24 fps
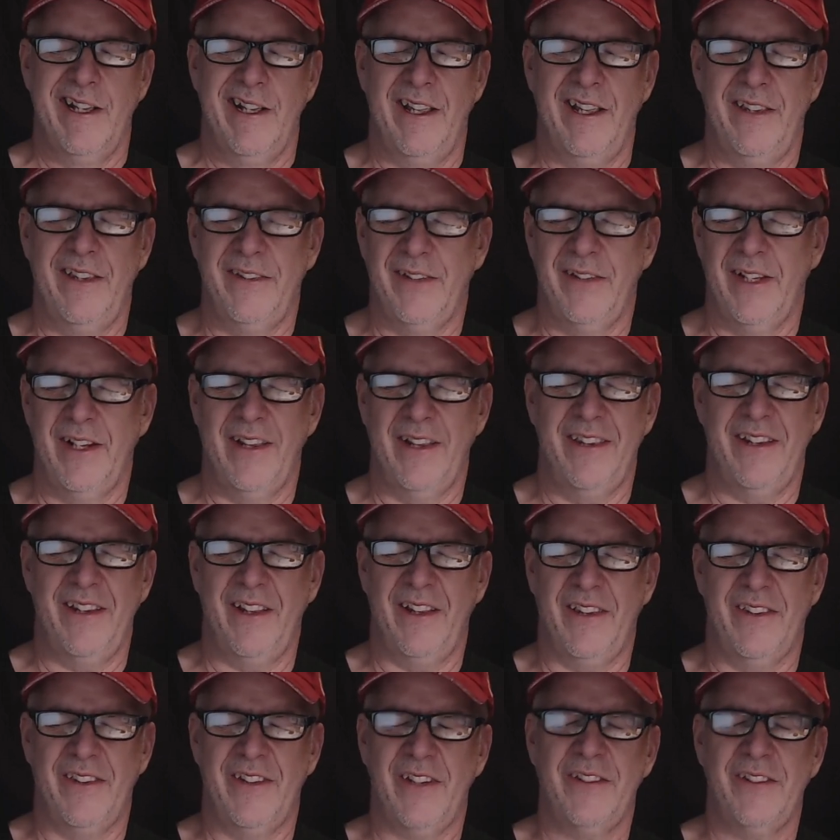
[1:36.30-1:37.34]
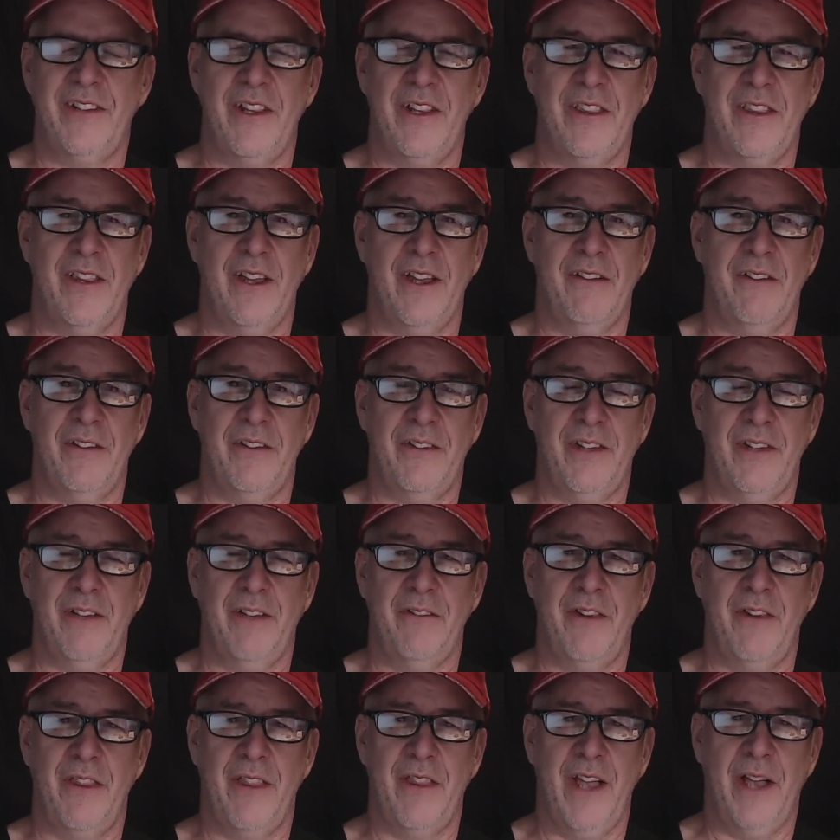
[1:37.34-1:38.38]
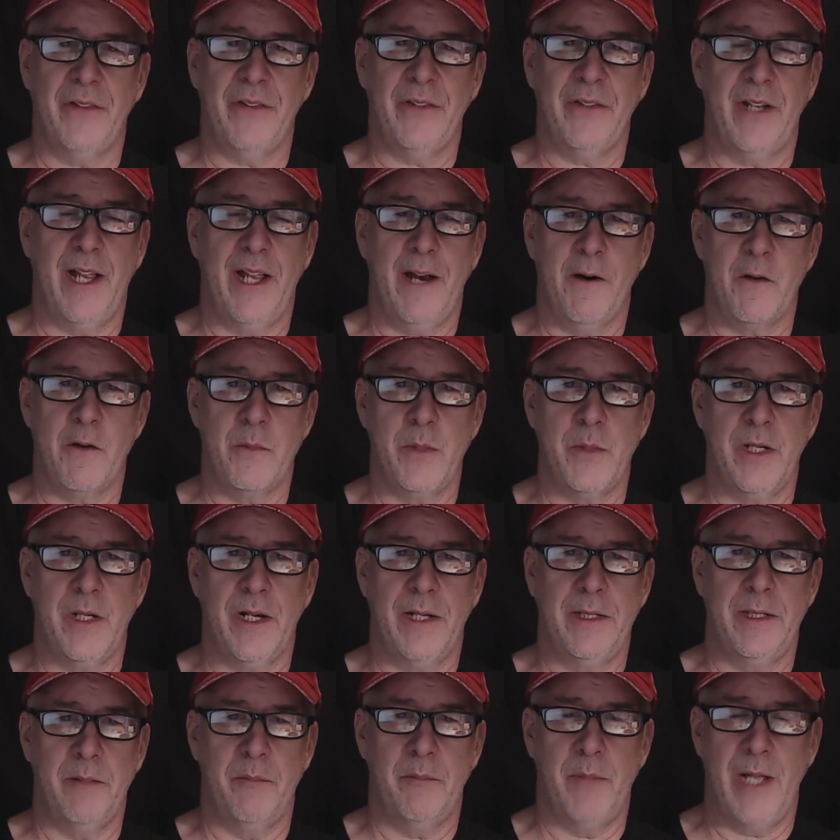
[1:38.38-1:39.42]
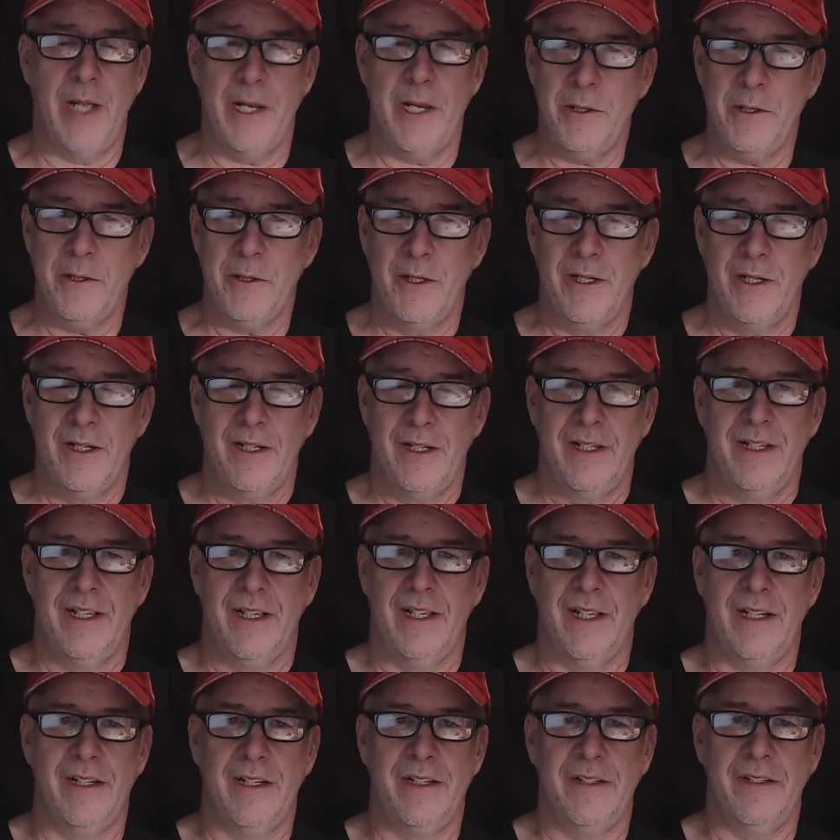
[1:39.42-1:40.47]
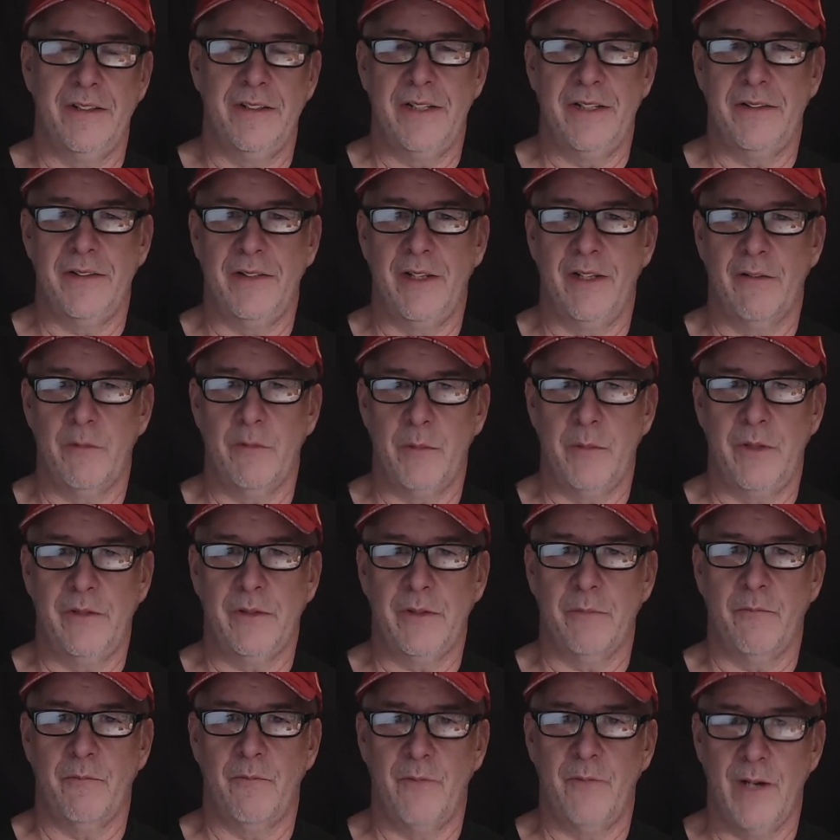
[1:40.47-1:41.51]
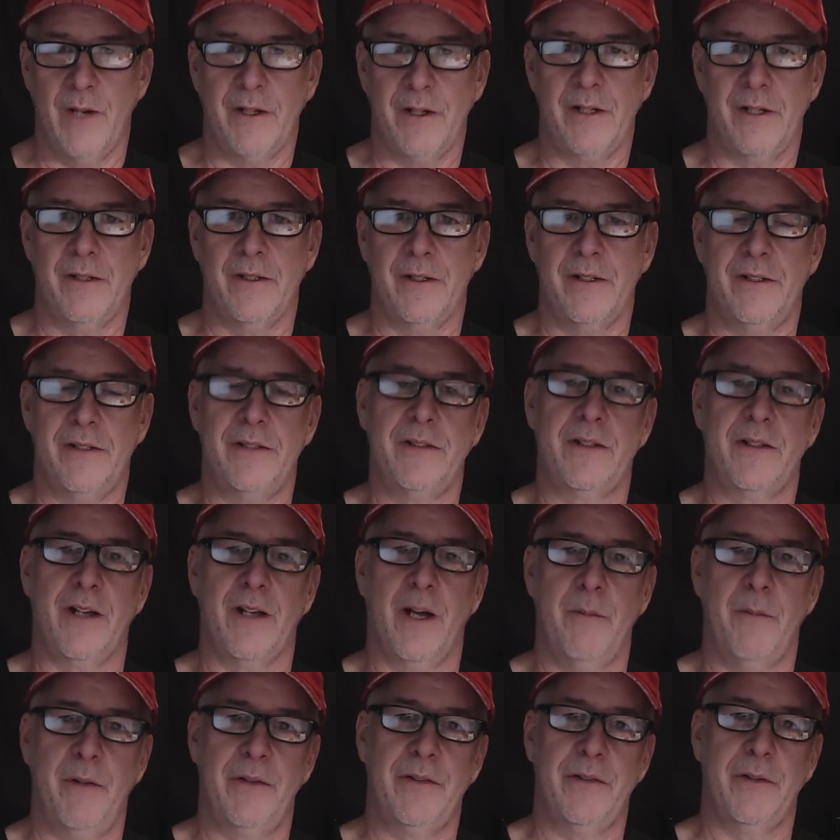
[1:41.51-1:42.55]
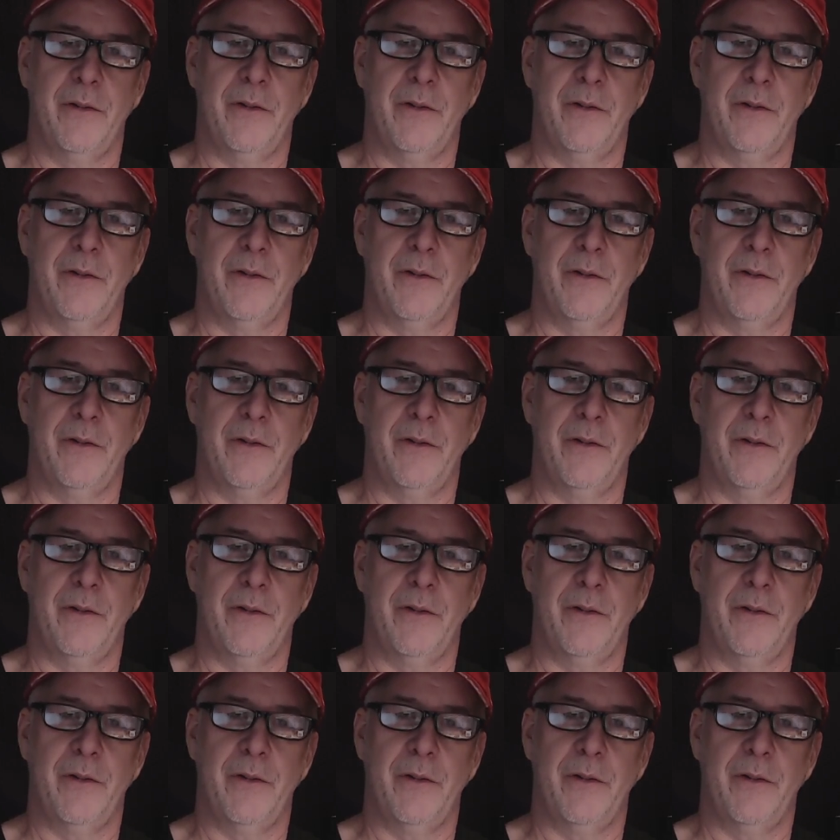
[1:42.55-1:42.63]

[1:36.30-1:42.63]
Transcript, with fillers: he said, I think 67,000 hours behind the bench, and he, he's given me some very good comments.